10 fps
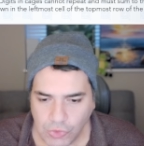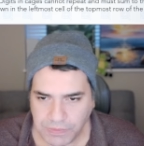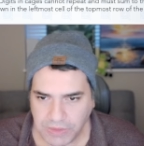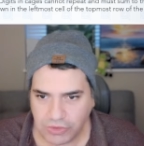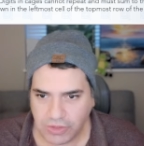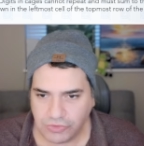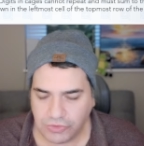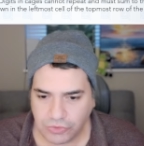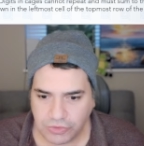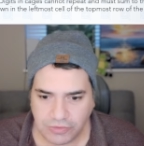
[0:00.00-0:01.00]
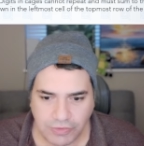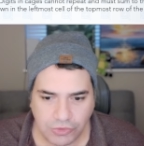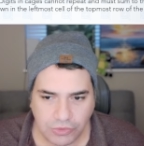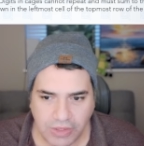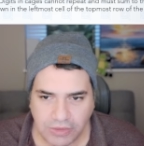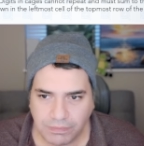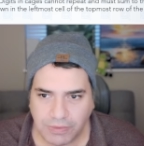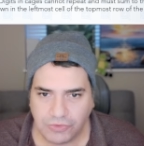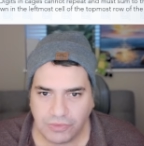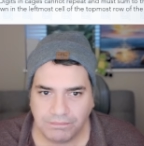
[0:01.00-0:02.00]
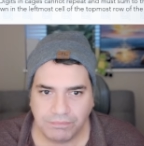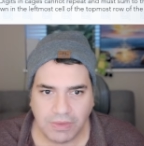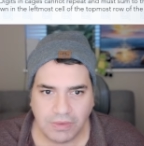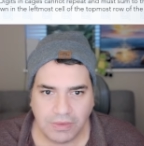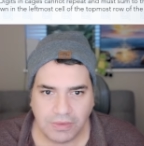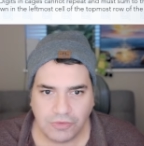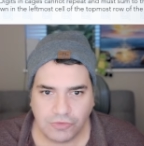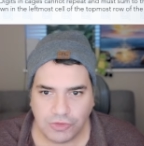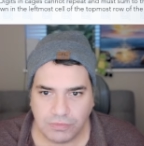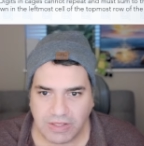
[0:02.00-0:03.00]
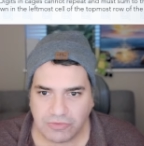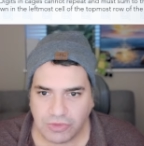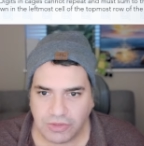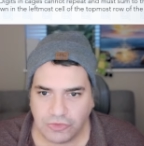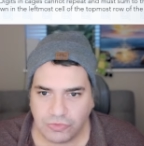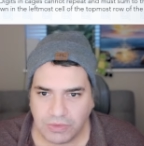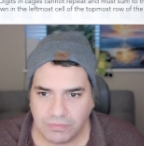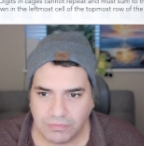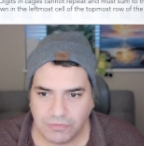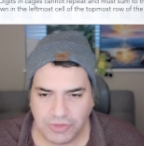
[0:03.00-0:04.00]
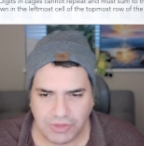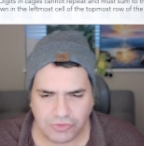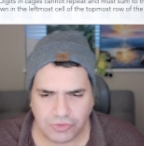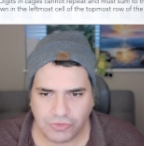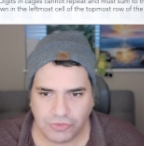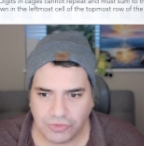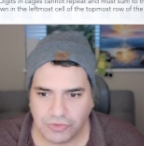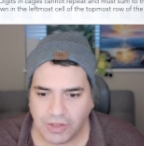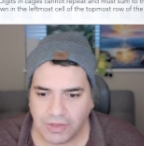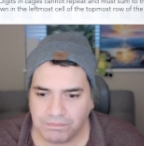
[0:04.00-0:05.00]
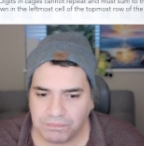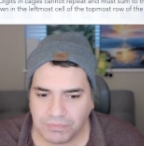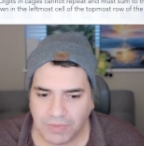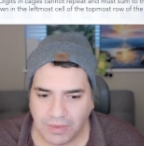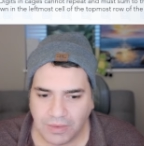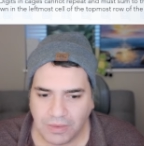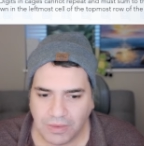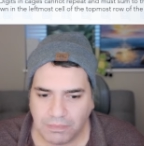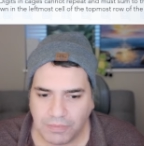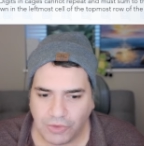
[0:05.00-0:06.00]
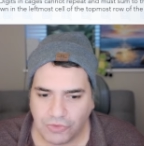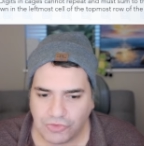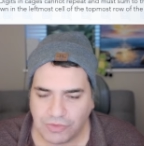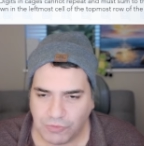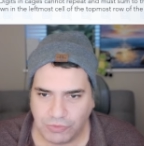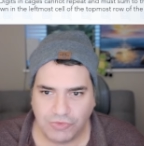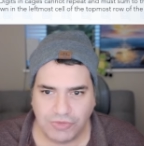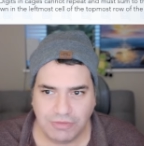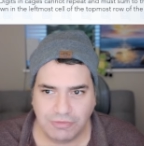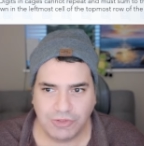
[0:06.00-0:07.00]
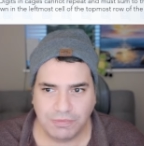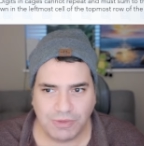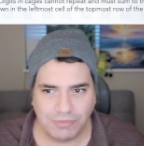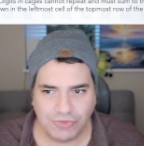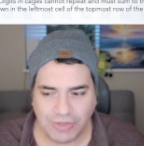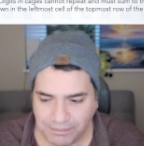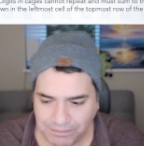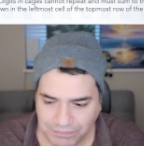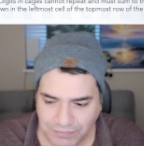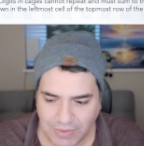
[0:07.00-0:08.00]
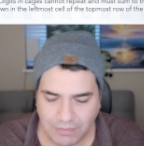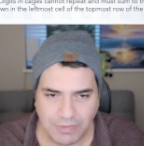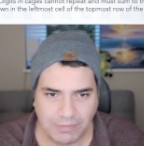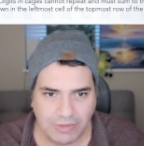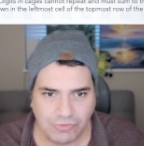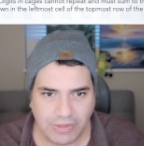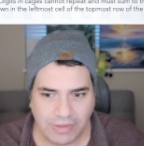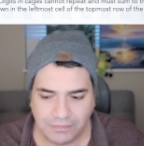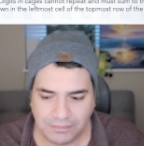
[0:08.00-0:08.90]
that you guys enjoyed the video and the puzzle. See you back for the next one. Fingers crossed on time. Apologies, I'm not necessarily even going to promise that. Bye-bye for now.